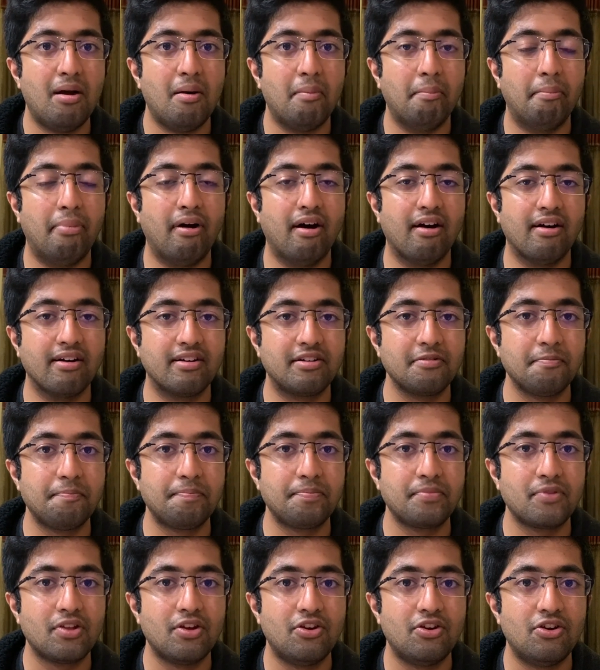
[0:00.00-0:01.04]
But
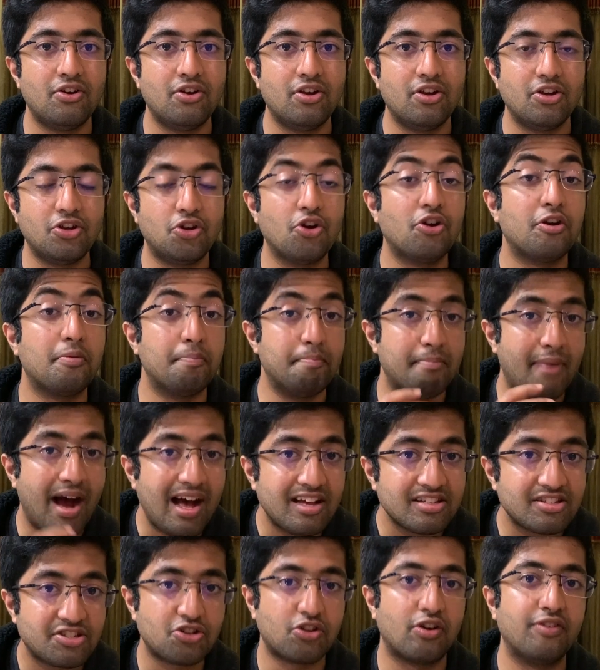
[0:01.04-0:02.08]
you're a
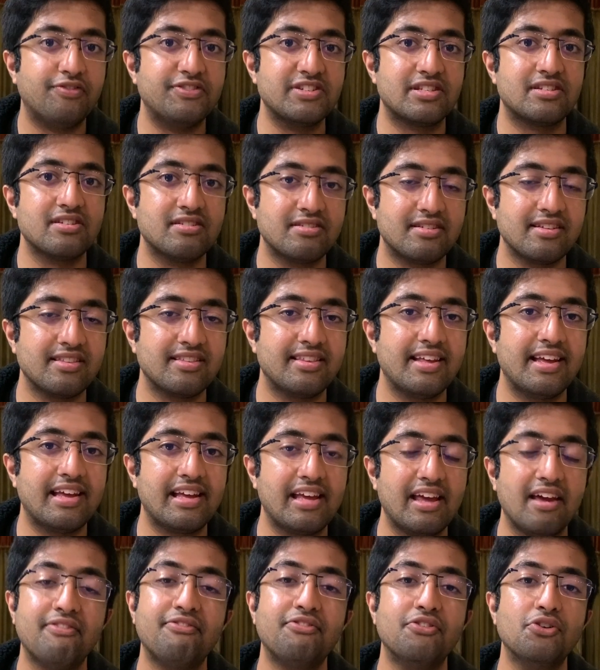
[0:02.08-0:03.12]
master of a certain thing
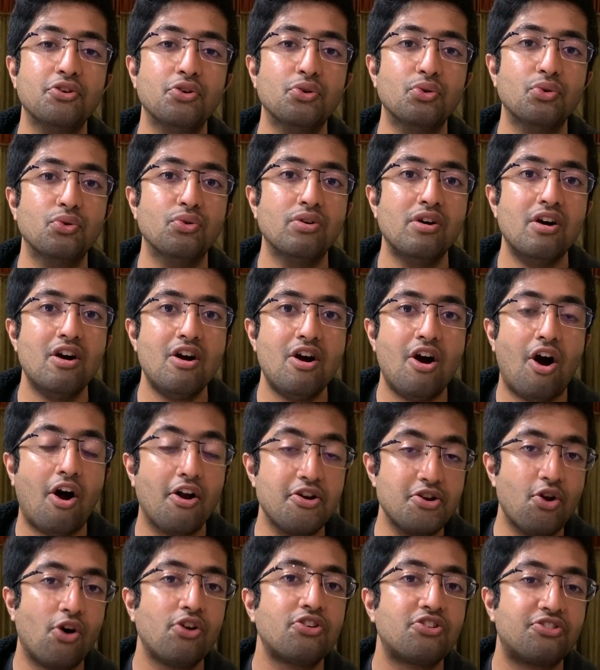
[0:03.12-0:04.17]
if you are
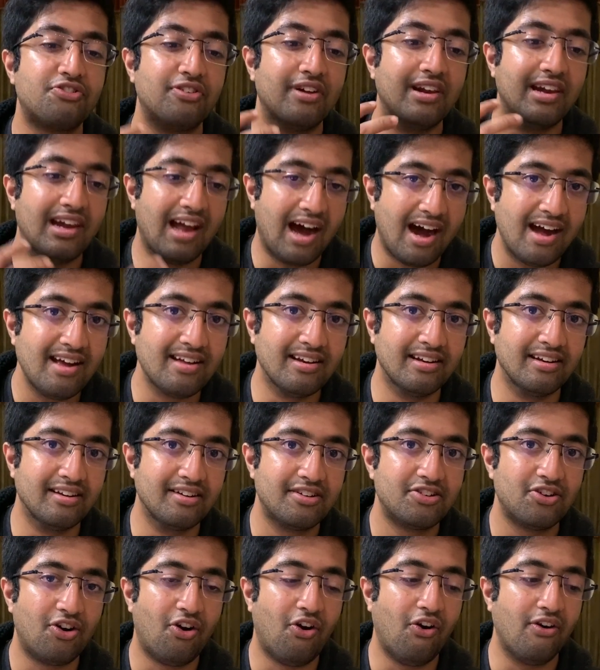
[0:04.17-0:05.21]
not reliant
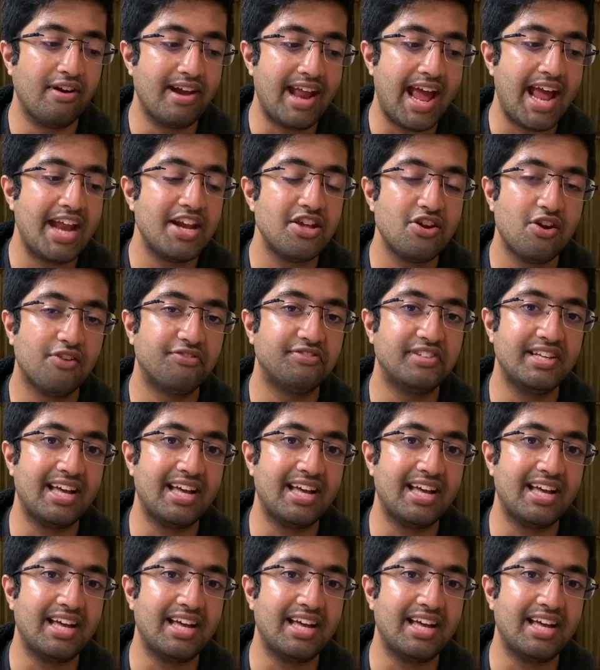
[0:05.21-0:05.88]
on any of the